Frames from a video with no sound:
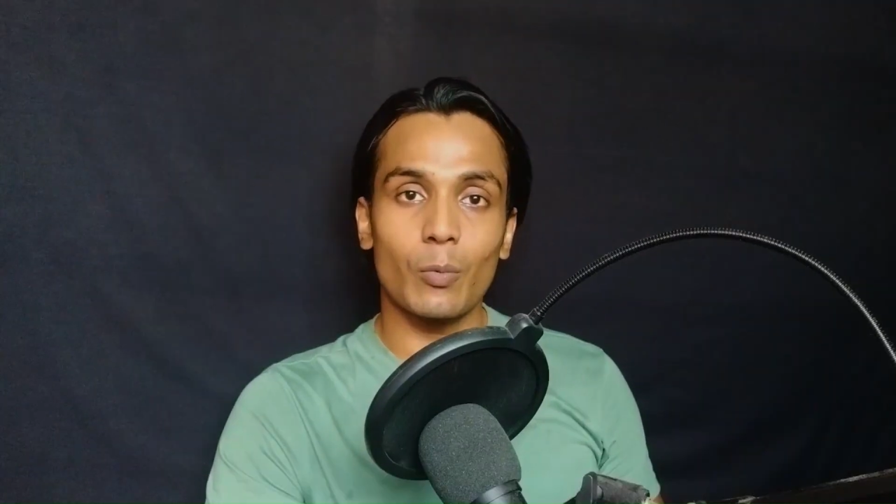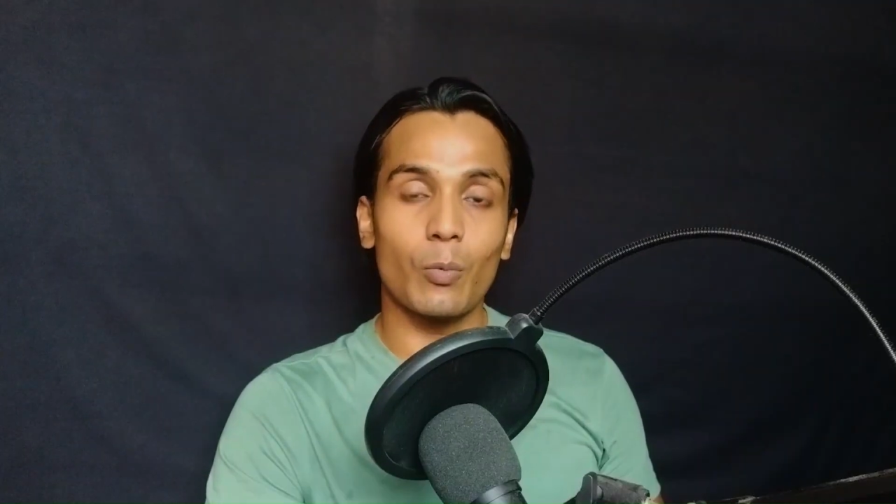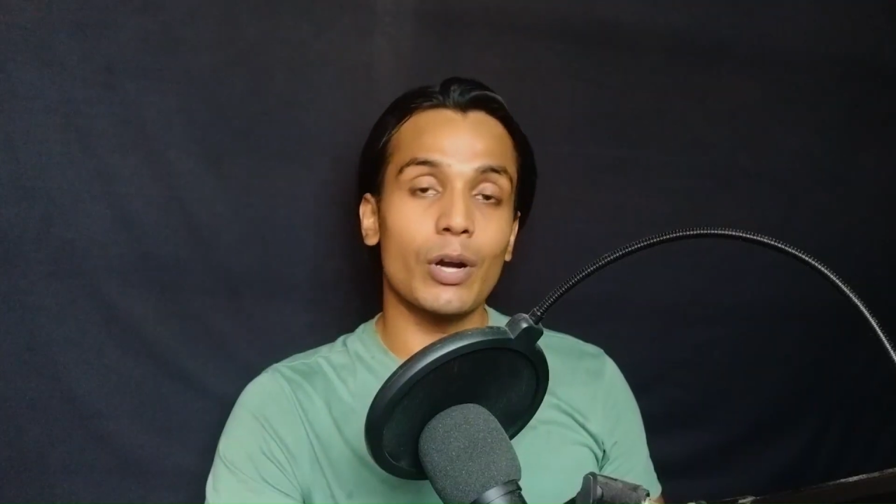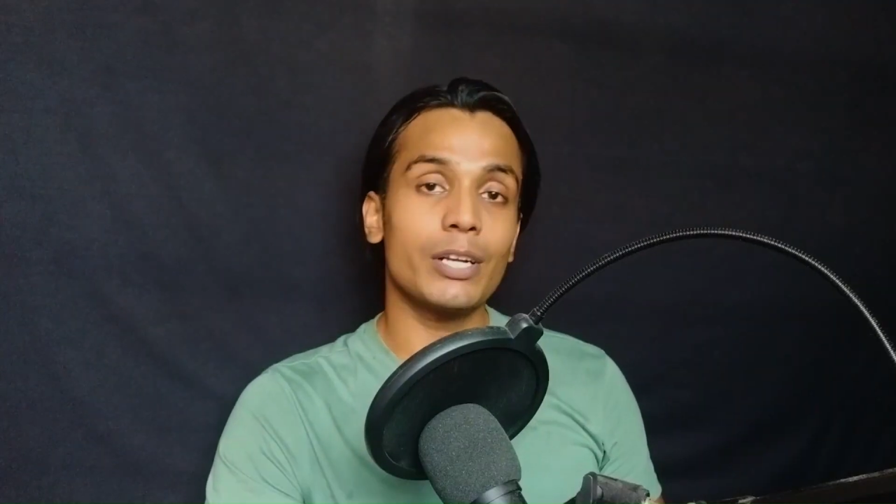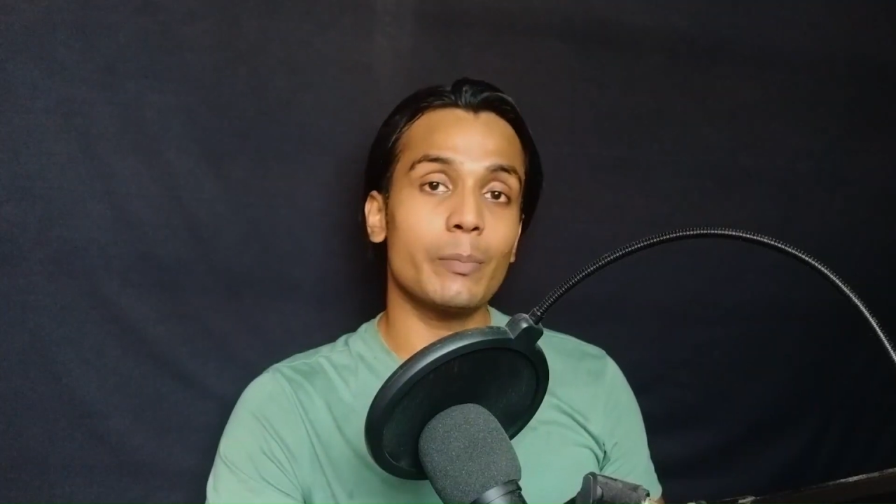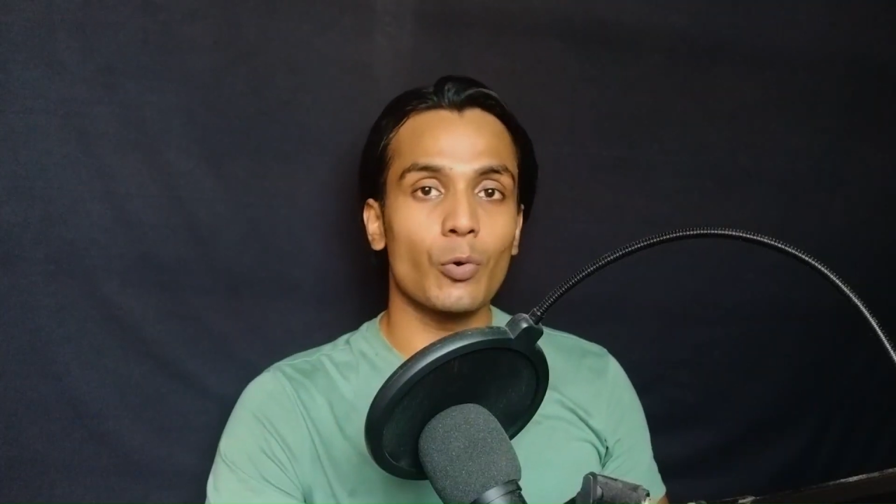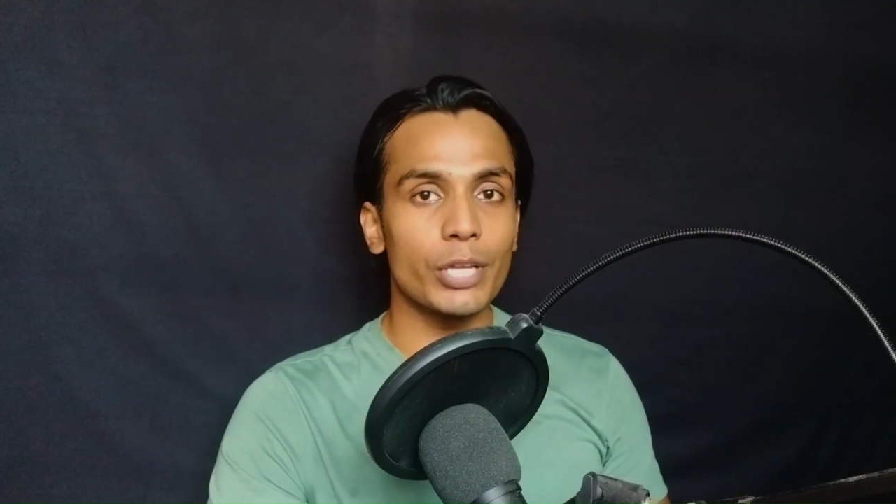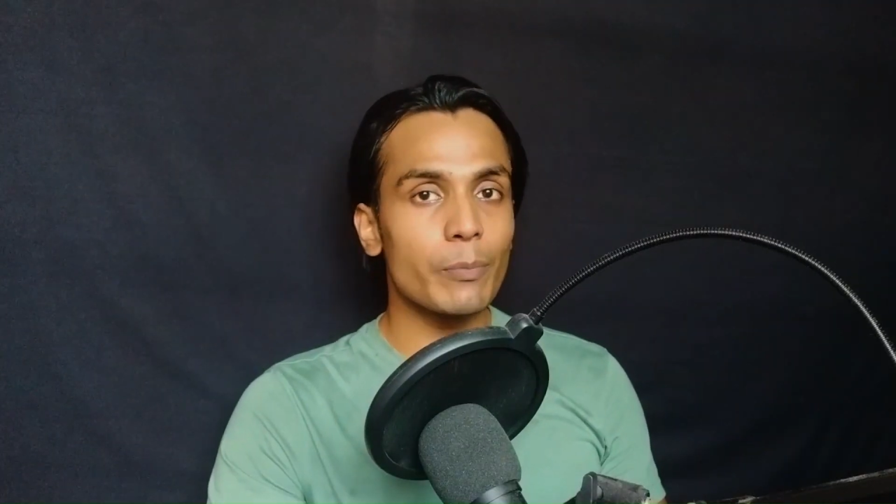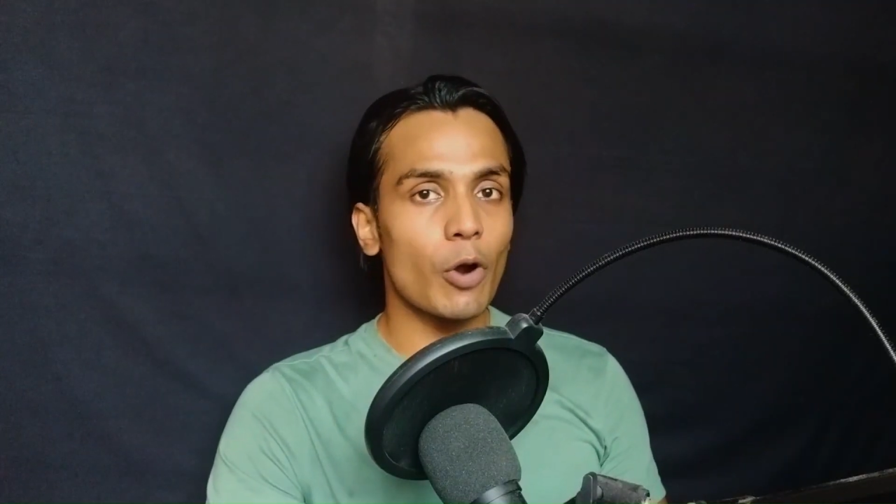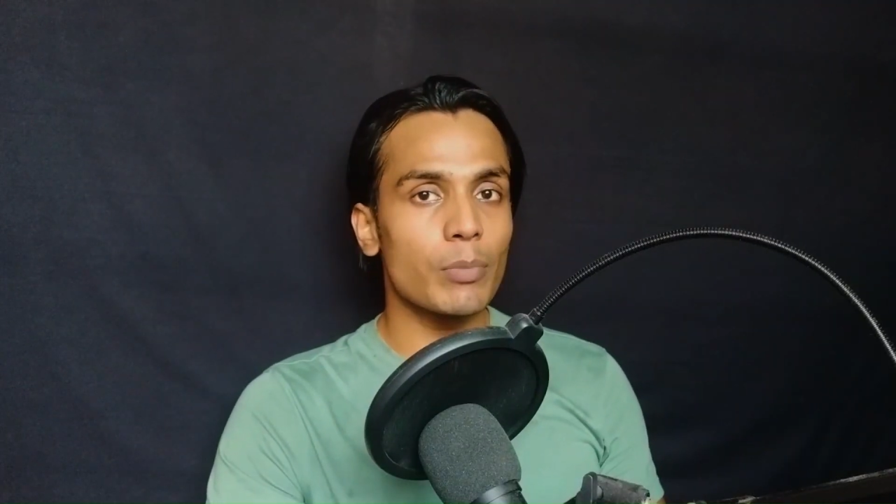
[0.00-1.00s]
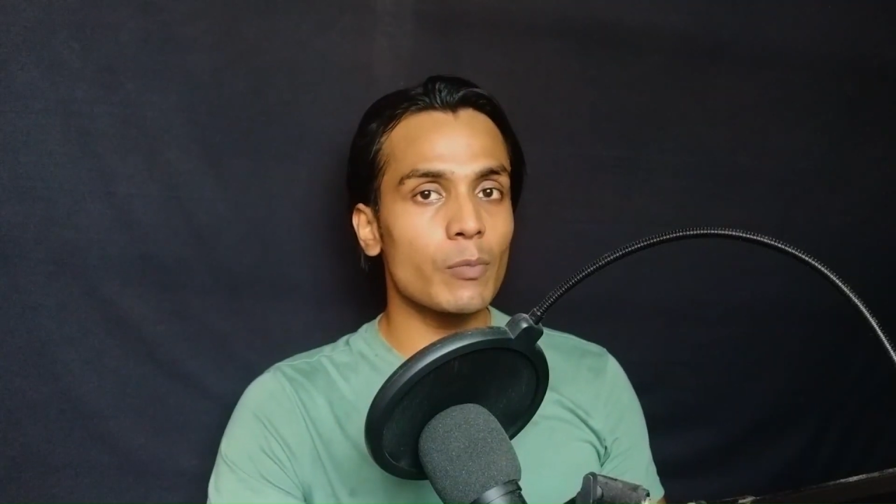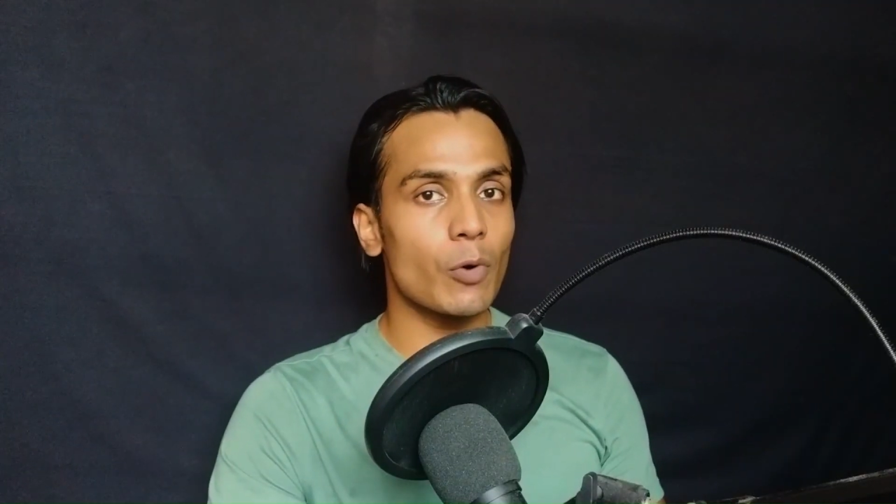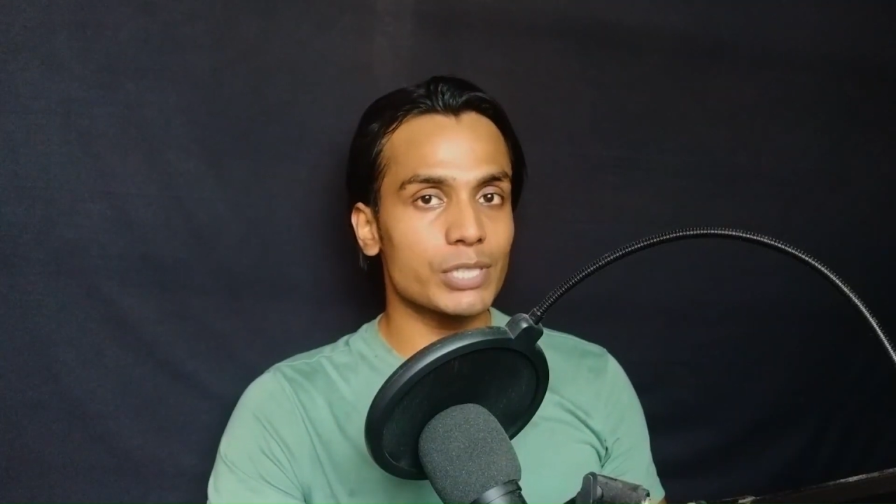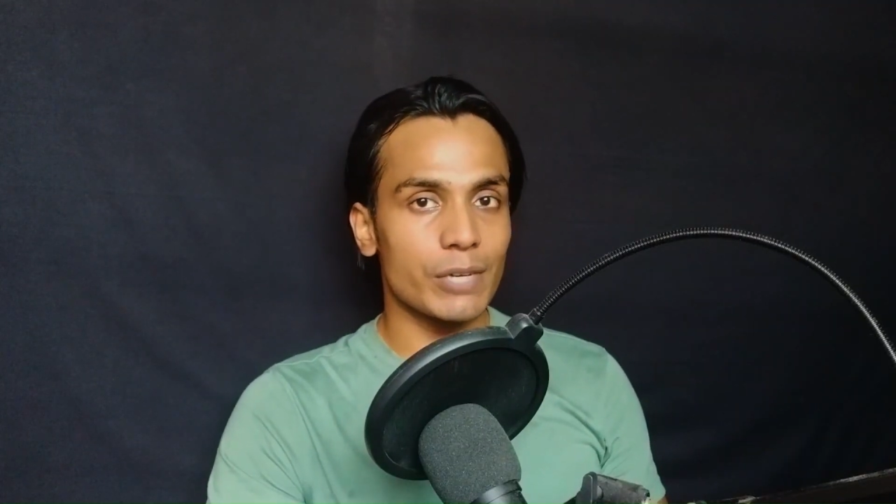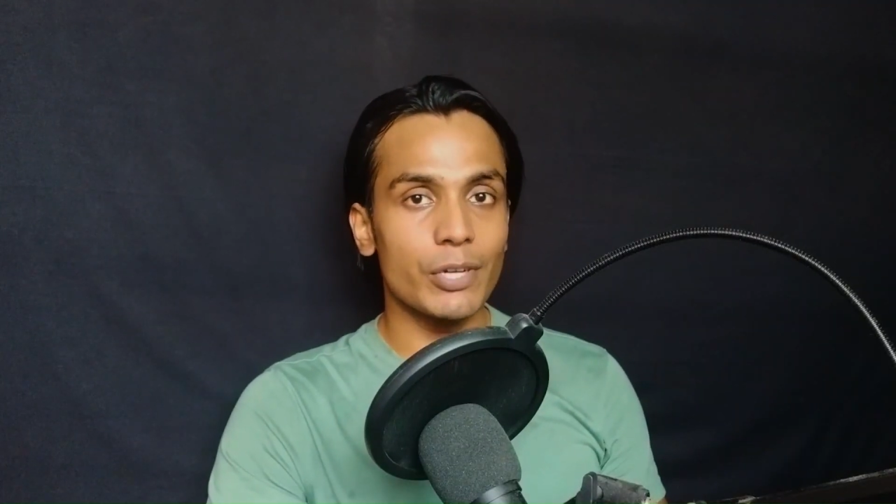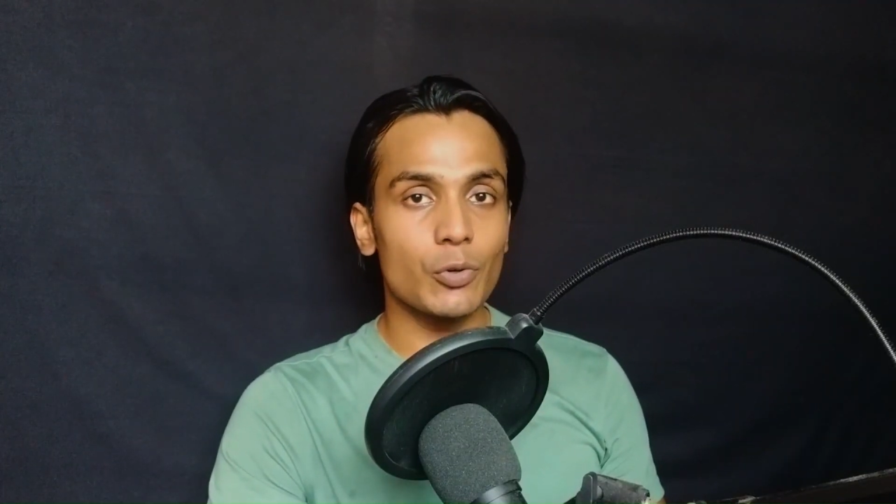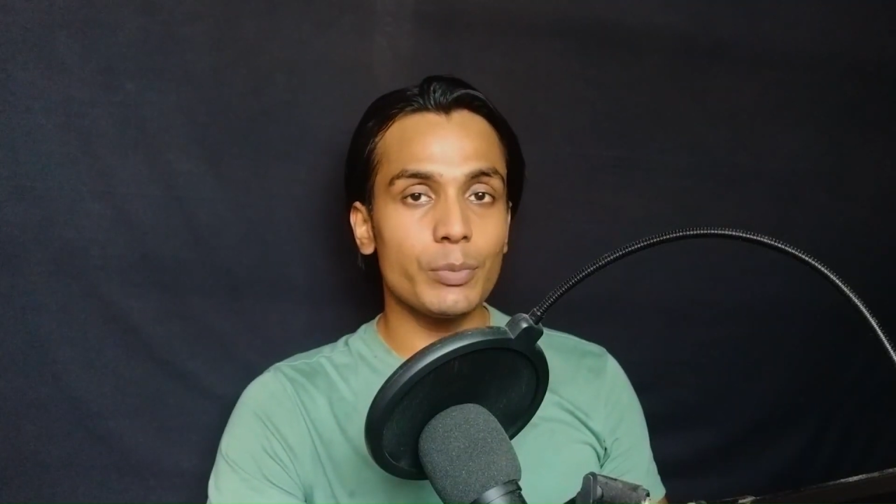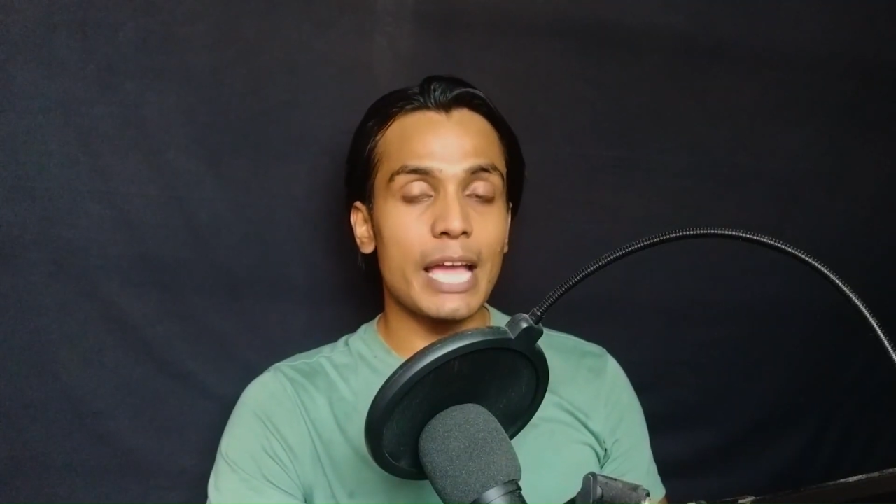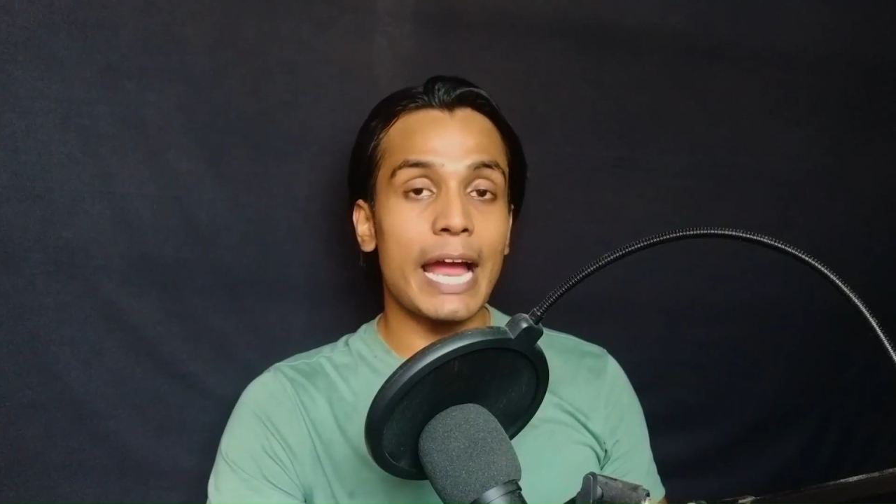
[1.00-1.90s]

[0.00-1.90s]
what coding problem was given to me,